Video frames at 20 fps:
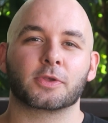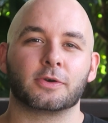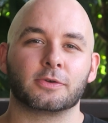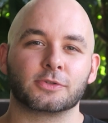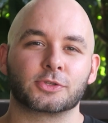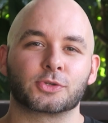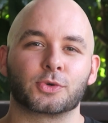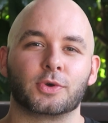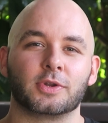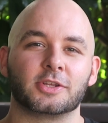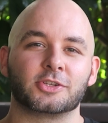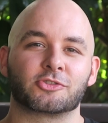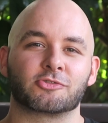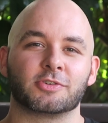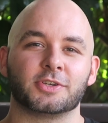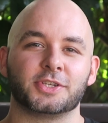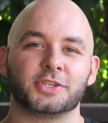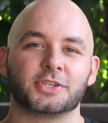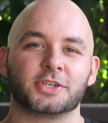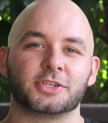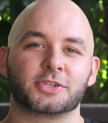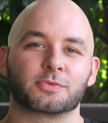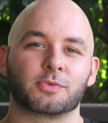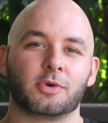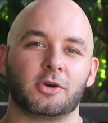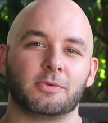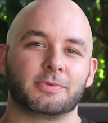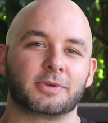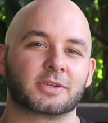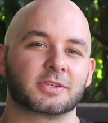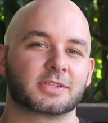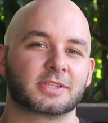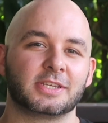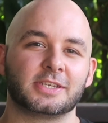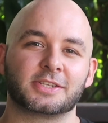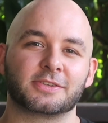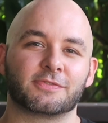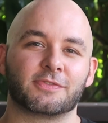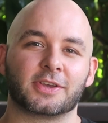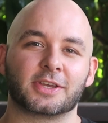on toiletries as well, because
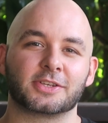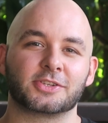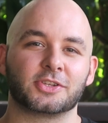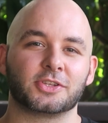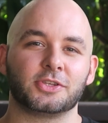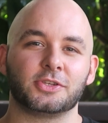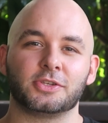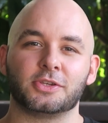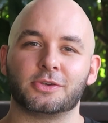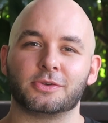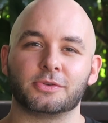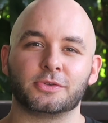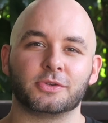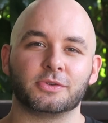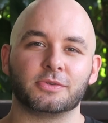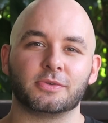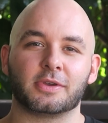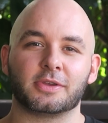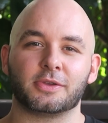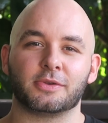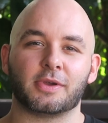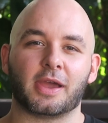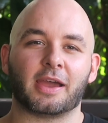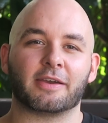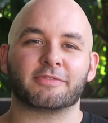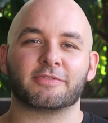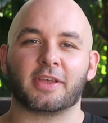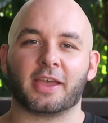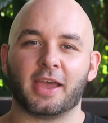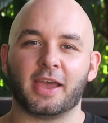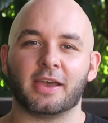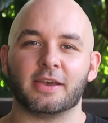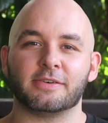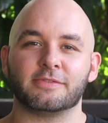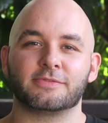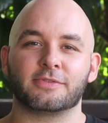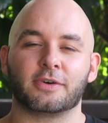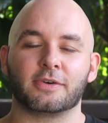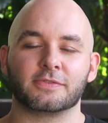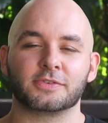these are things that you have to
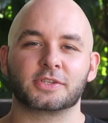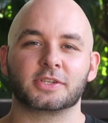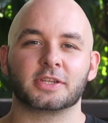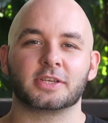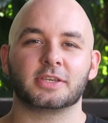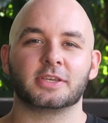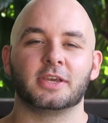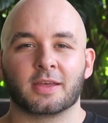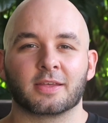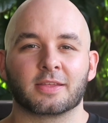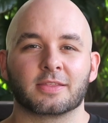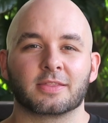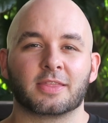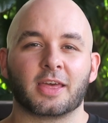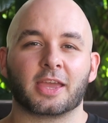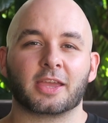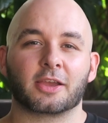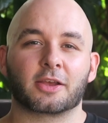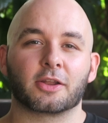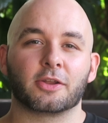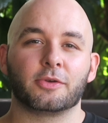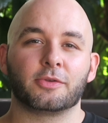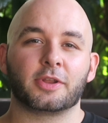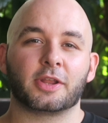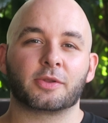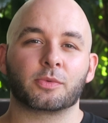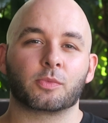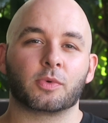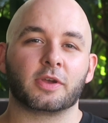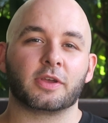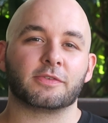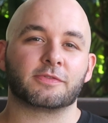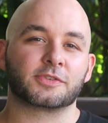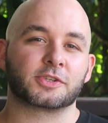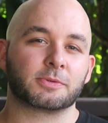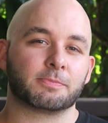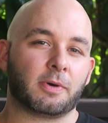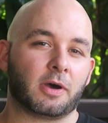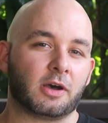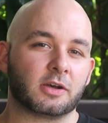have, obviously. That included, we've
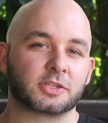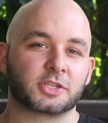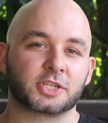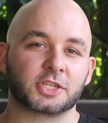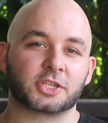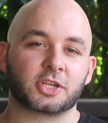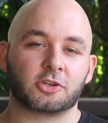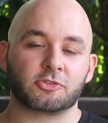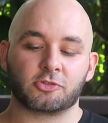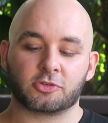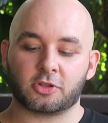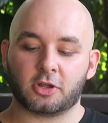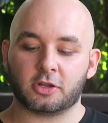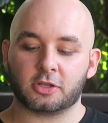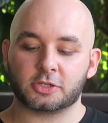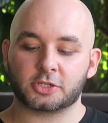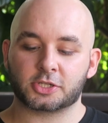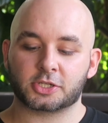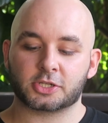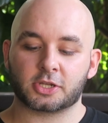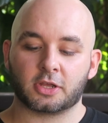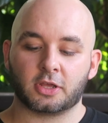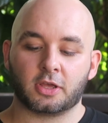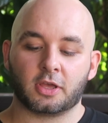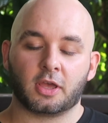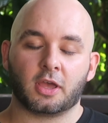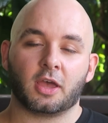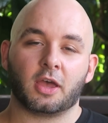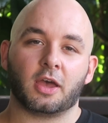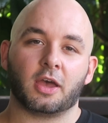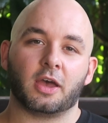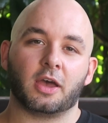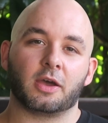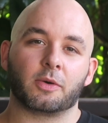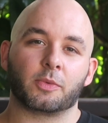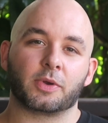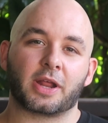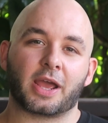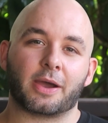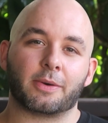surpassed $600.
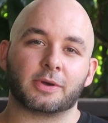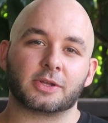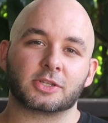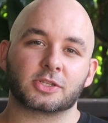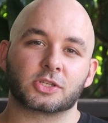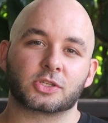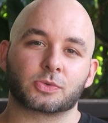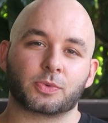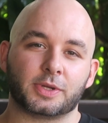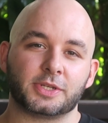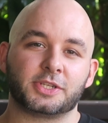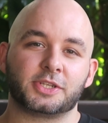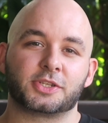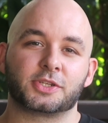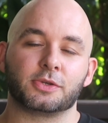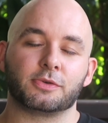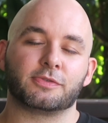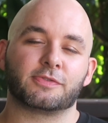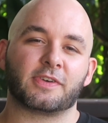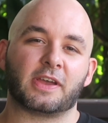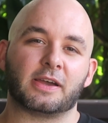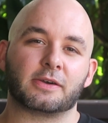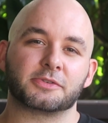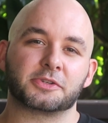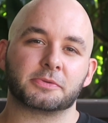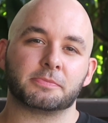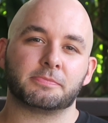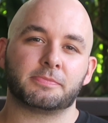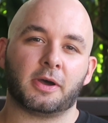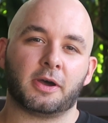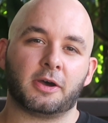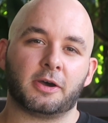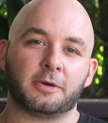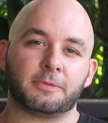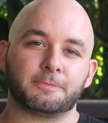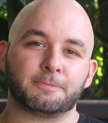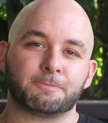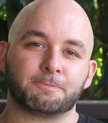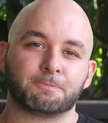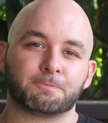We're now at 22,000 baht,